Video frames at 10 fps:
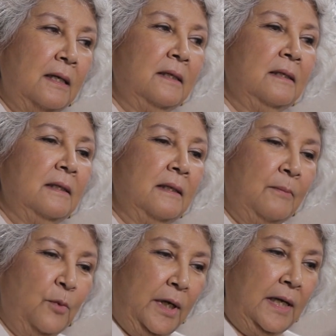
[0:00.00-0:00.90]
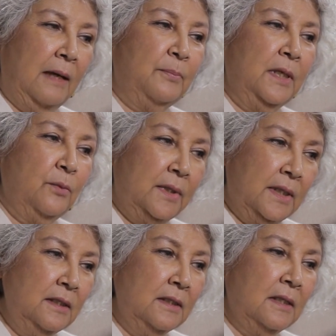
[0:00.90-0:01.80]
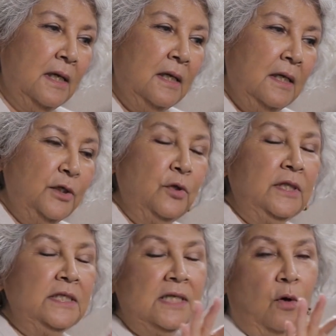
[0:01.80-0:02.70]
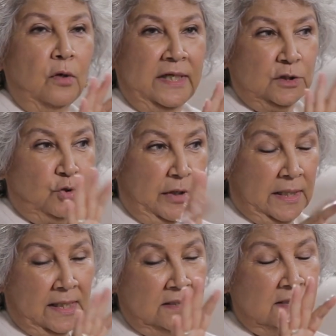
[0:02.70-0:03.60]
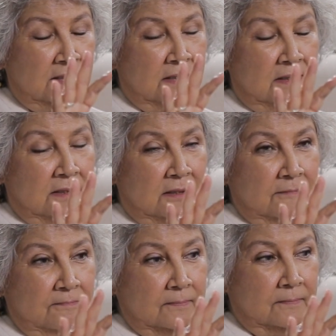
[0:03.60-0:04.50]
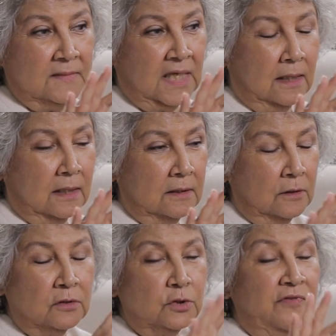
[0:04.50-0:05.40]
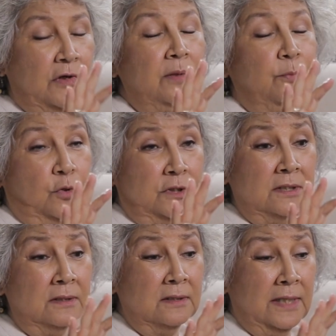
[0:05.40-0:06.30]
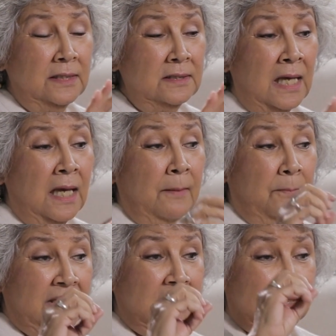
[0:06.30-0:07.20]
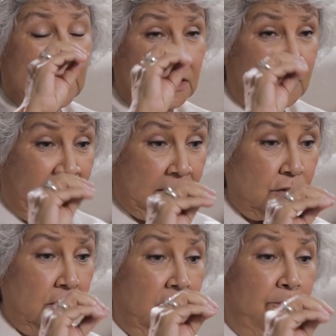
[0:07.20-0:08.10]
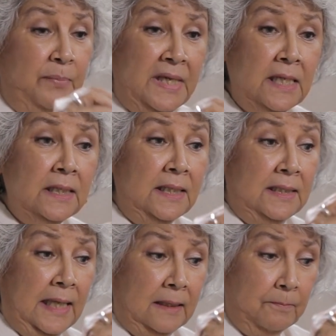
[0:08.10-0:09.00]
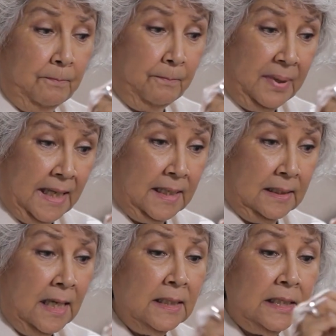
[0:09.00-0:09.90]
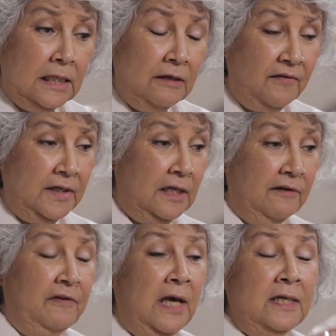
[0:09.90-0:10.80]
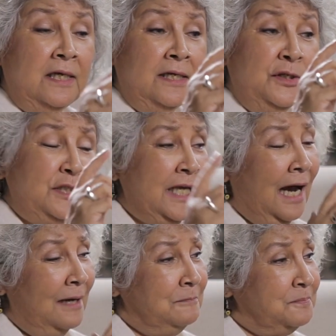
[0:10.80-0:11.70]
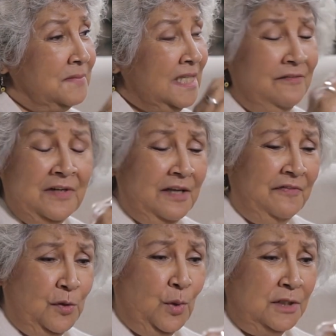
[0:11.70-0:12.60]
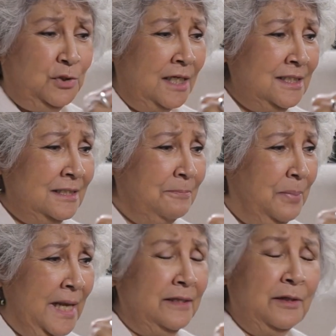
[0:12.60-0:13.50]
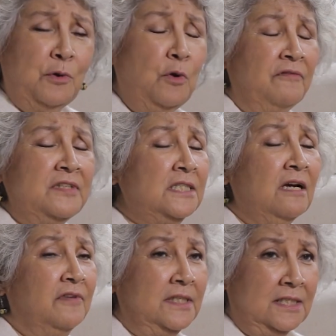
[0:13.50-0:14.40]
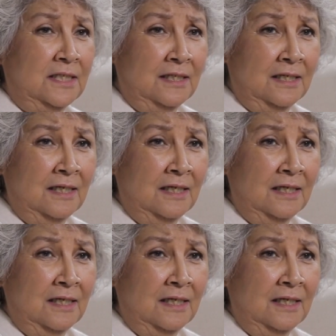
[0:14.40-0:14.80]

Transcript: am quite happy with it. You know, these are all extraneous, not so very important things, but the satisfaction of being in that play, even if, you see, even if you are just playing the role of a servant